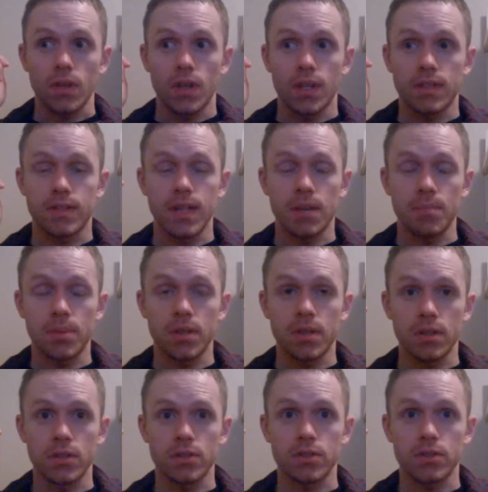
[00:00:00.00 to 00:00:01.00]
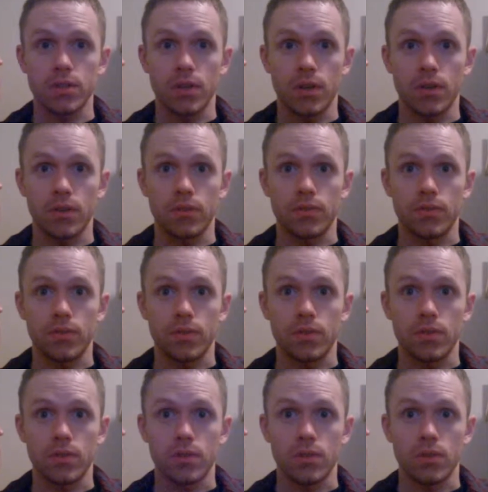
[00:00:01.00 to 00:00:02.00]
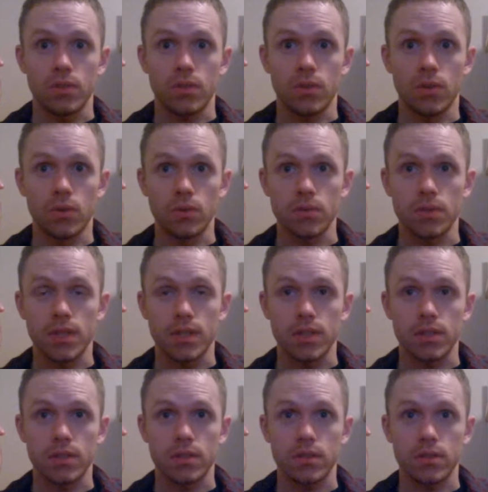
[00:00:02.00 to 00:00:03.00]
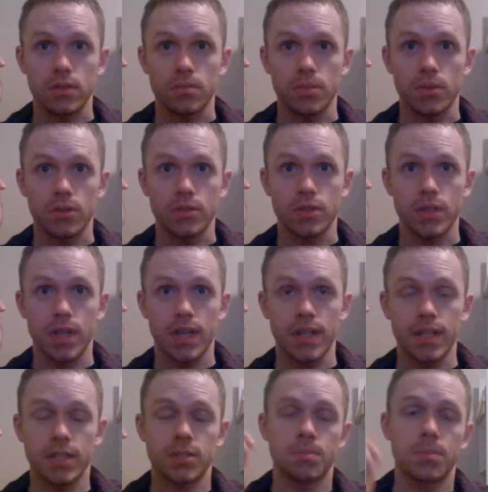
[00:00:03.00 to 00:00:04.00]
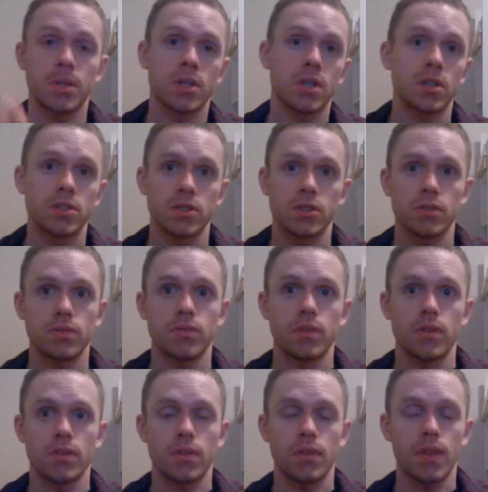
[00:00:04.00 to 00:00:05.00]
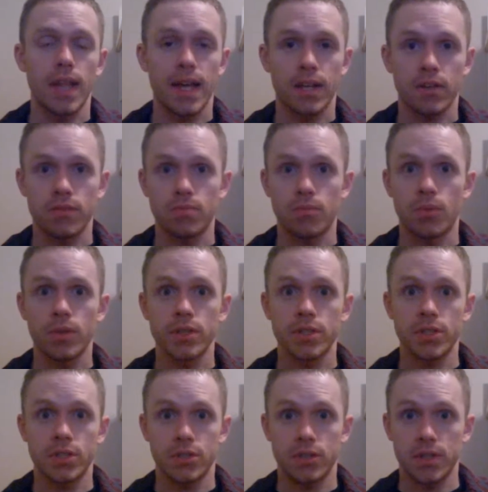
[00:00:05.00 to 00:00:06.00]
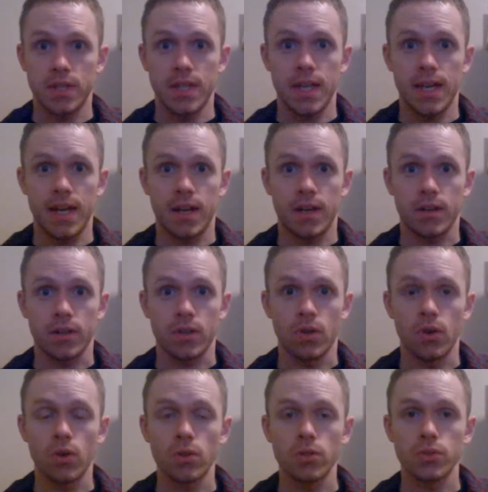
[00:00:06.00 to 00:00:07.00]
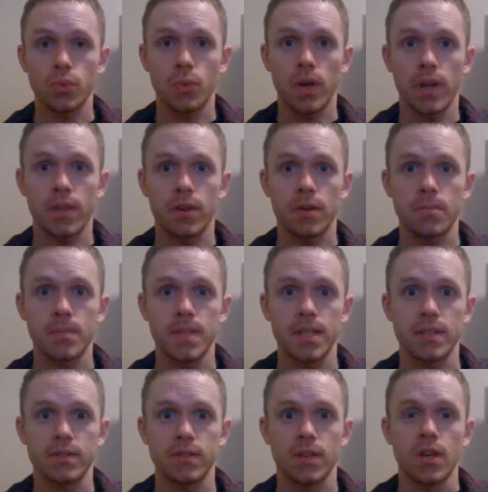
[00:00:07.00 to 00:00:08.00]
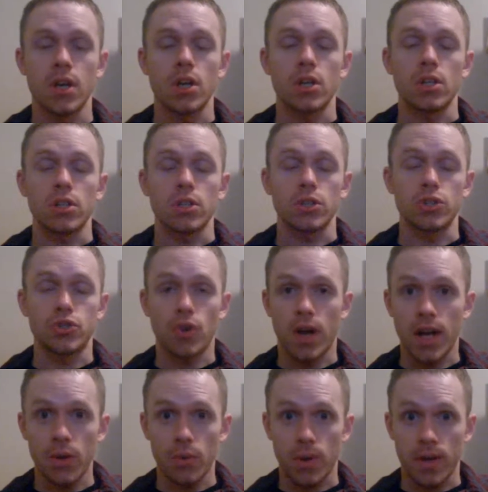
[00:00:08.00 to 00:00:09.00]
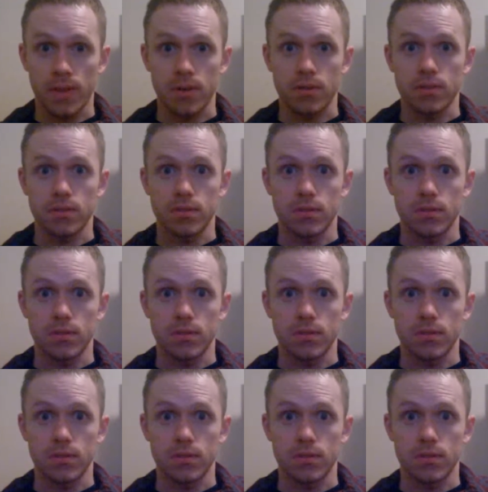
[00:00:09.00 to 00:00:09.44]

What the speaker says: It's not because of coldness per se, it's because of the lack of moisture in the air. Cold weather means dry weather.